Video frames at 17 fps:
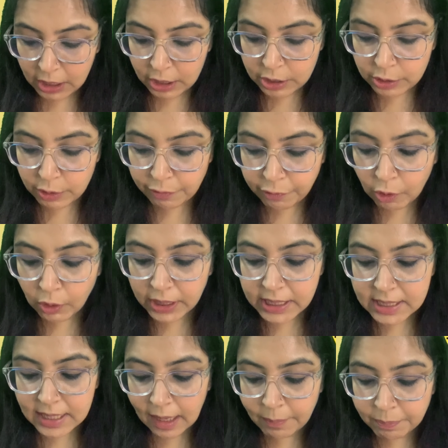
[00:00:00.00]
So for
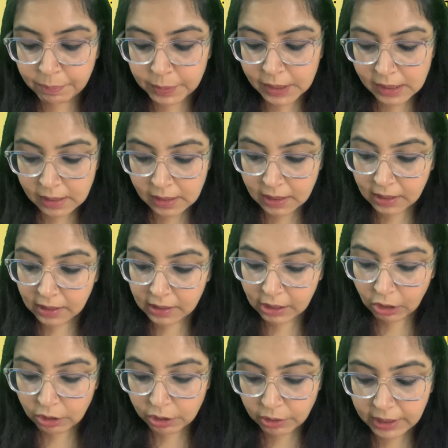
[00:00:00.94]
example,
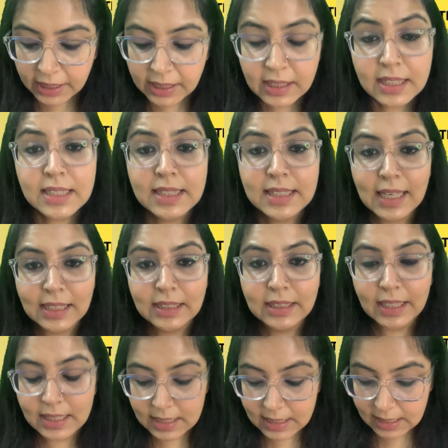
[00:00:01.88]
now look at this
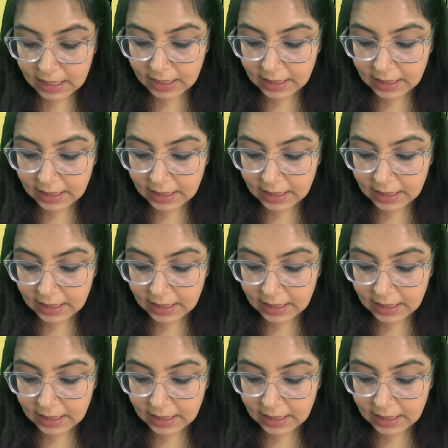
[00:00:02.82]
sentence.